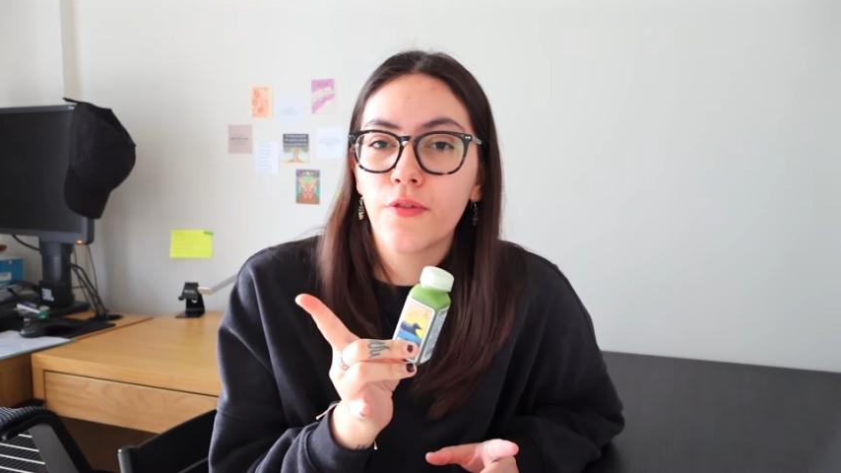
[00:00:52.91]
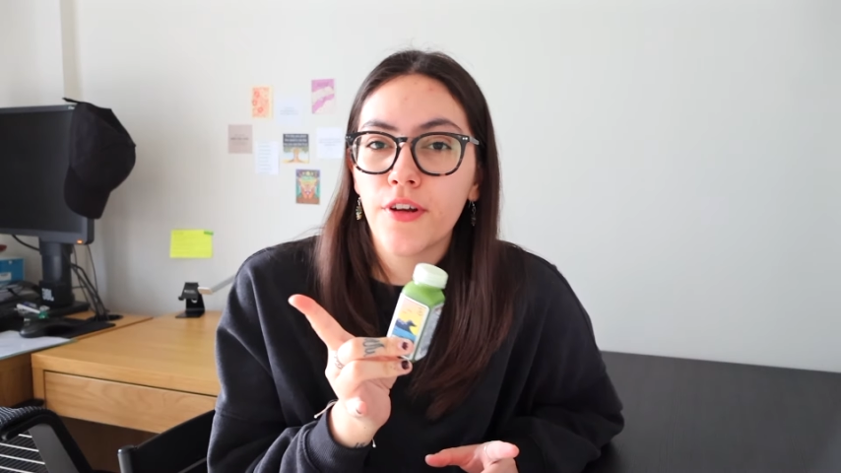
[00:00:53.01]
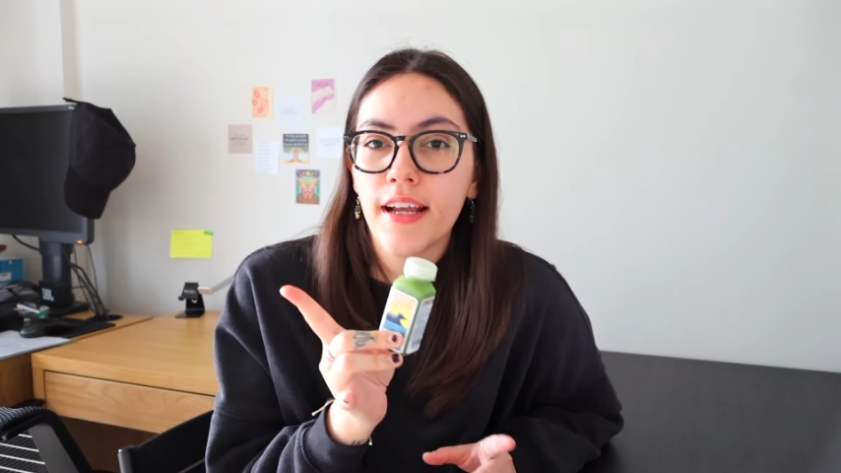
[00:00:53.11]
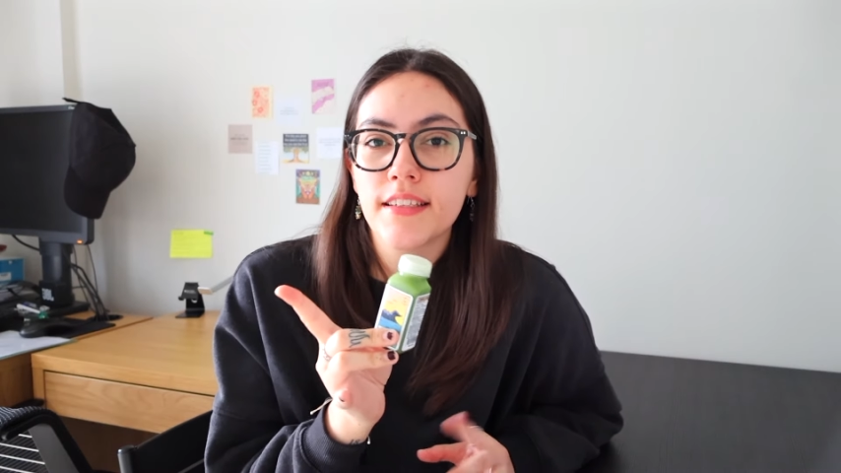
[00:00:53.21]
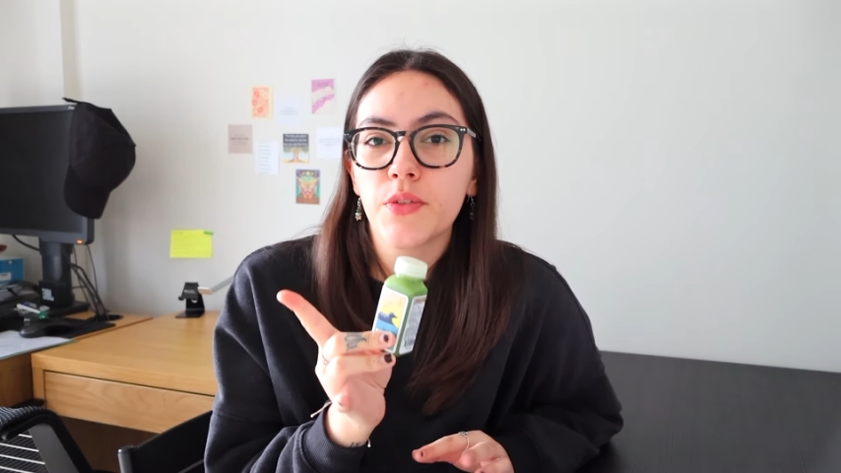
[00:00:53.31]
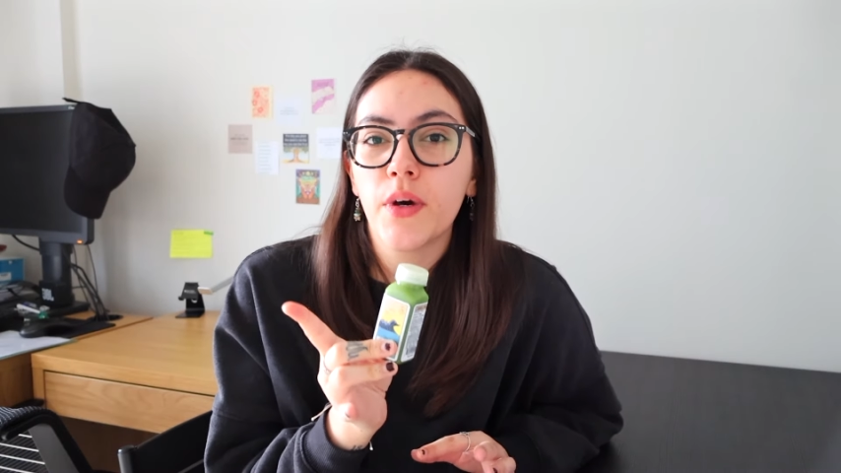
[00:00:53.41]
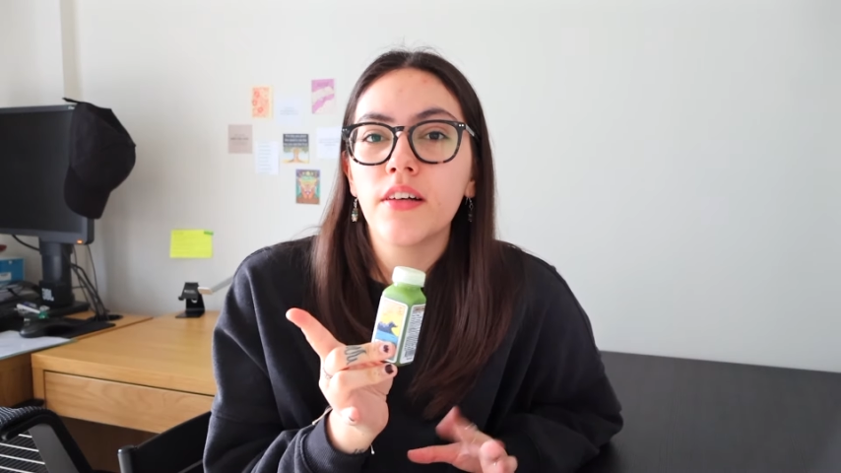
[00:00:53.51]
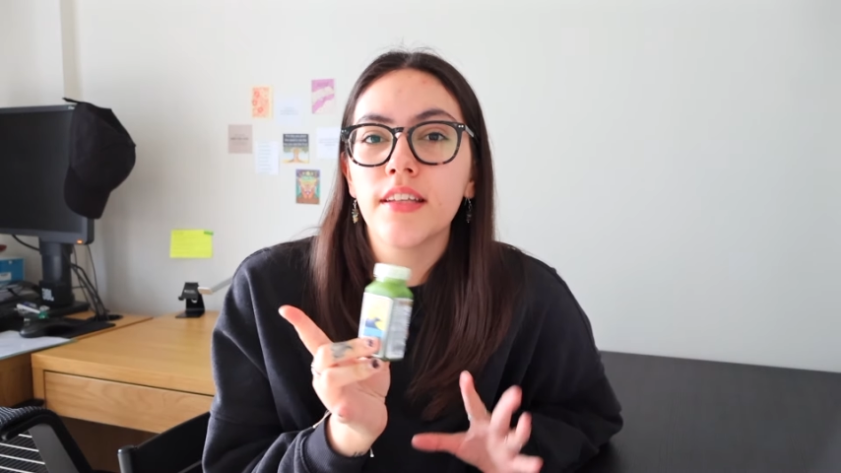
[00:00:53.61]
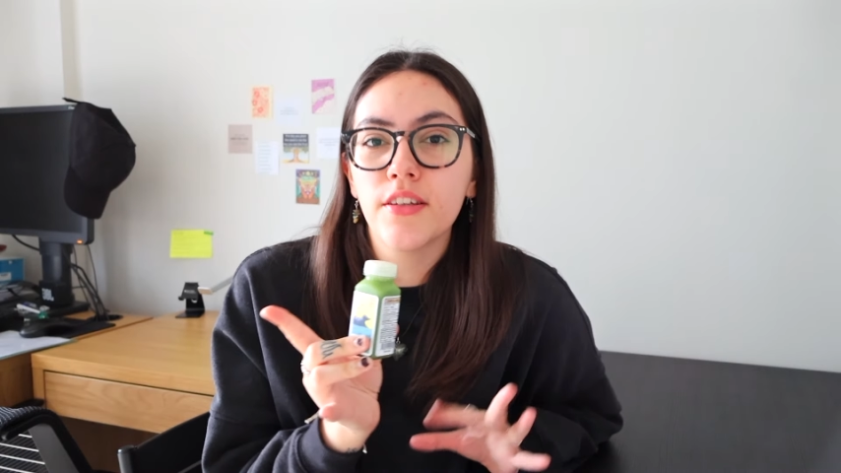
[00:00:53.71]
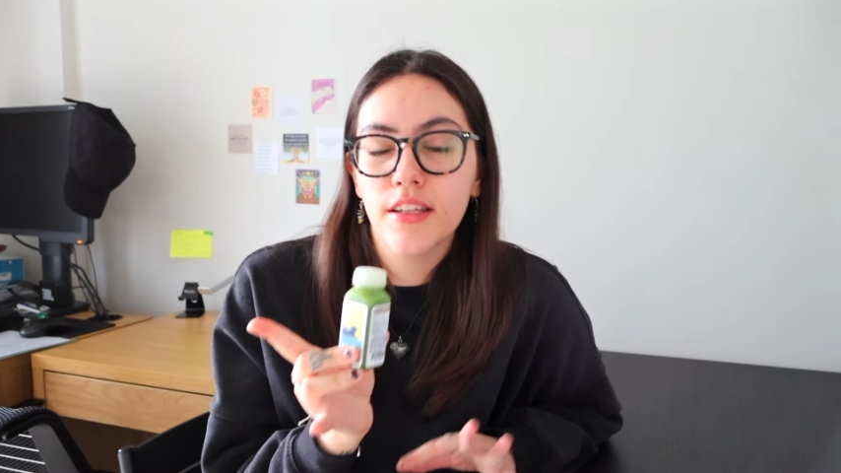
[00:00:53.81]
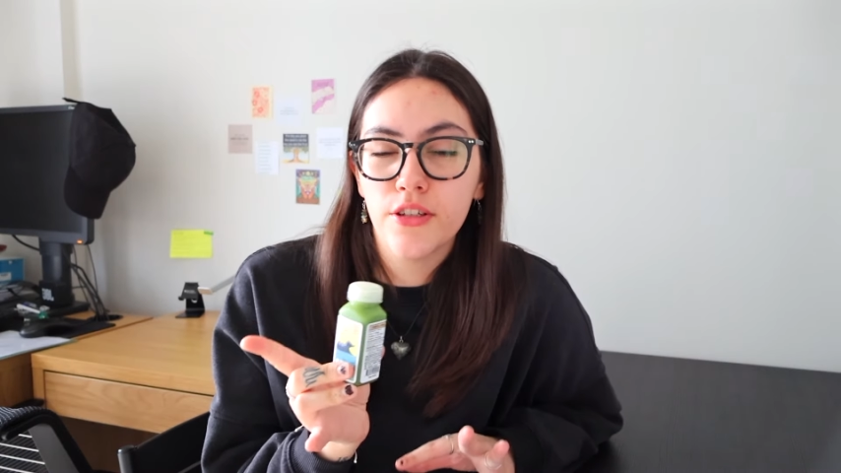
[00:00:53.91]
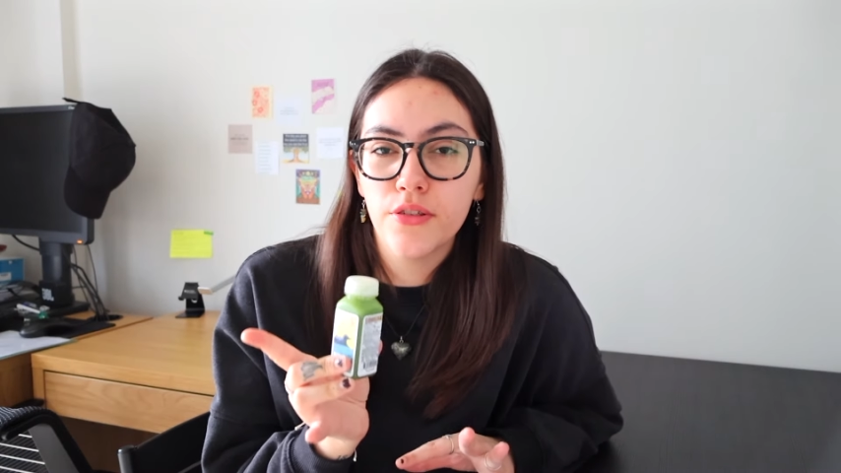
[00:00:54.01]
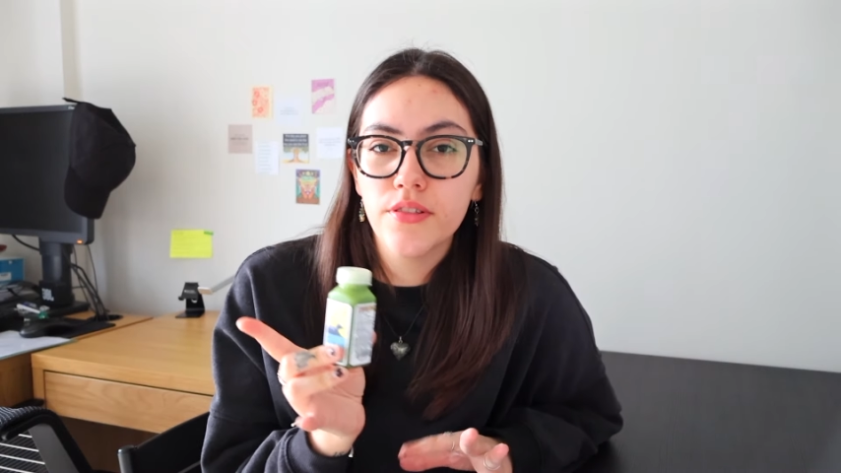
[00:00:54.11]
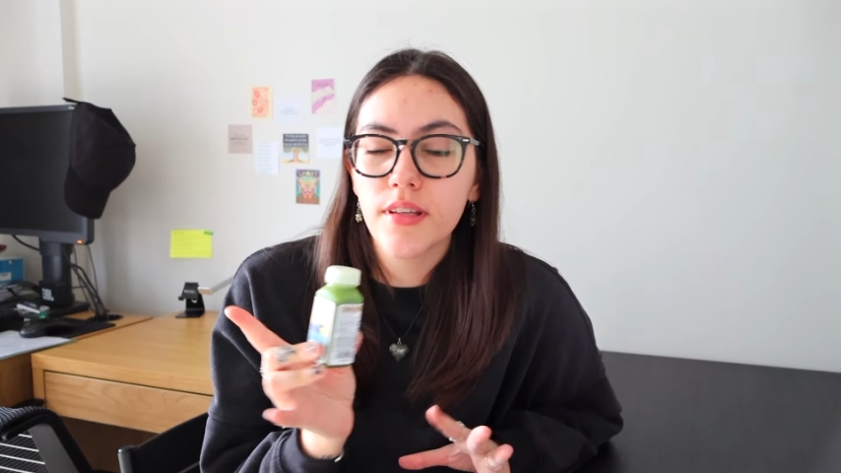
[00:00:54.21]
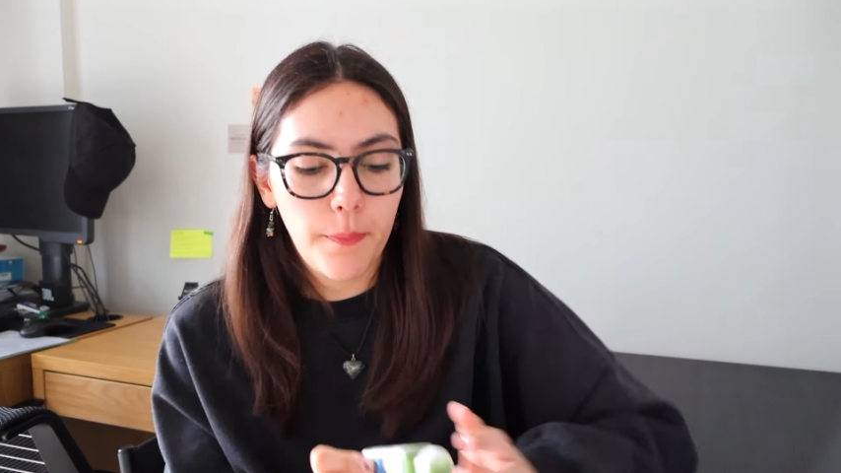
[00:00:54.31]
for you guys as well that you can use.